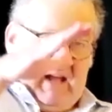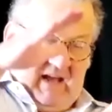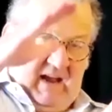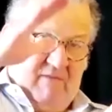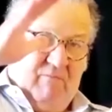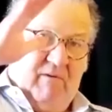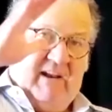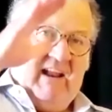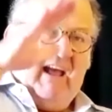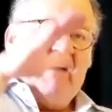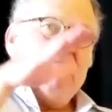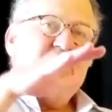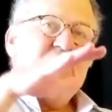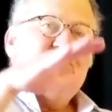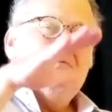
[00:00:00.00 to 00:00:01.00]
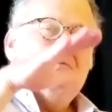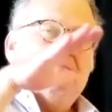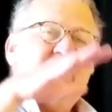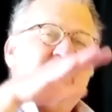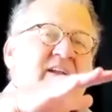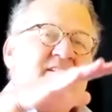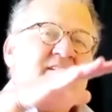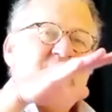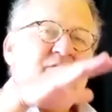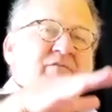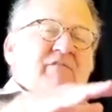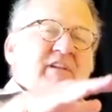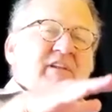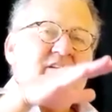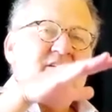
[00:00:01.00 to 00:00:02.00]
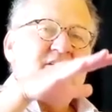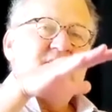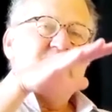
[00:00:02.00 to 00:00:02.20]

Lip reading: And whenever you bring different